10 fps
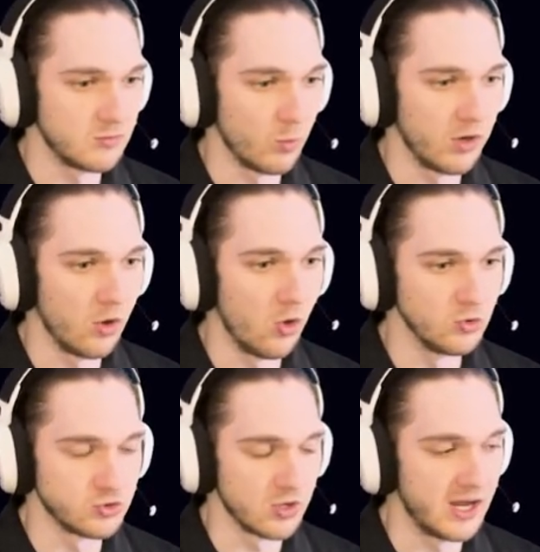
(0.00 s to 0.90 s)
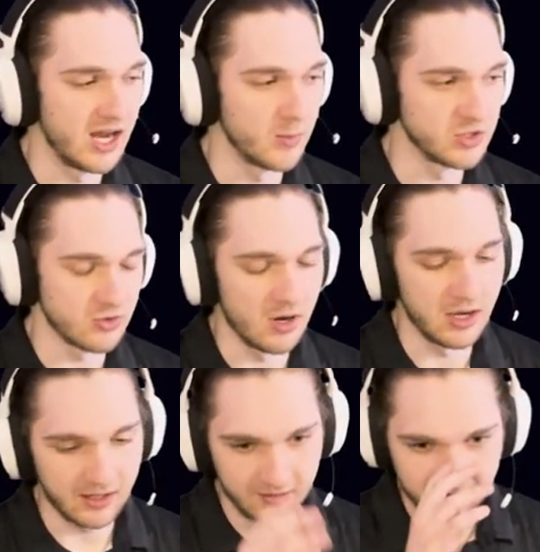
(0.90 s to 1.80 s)
just one ultra
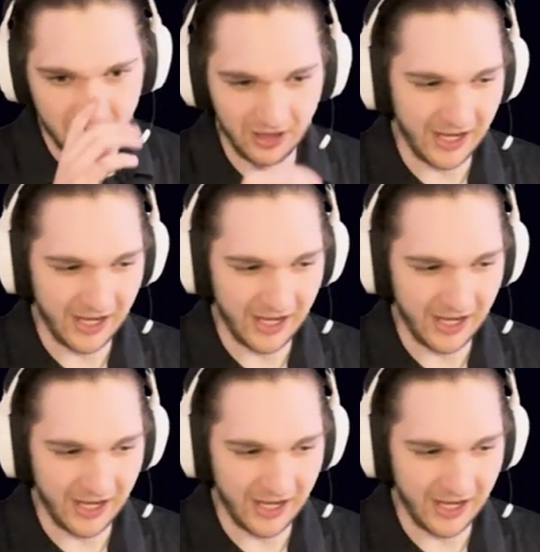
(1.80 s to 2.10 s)
animatronic,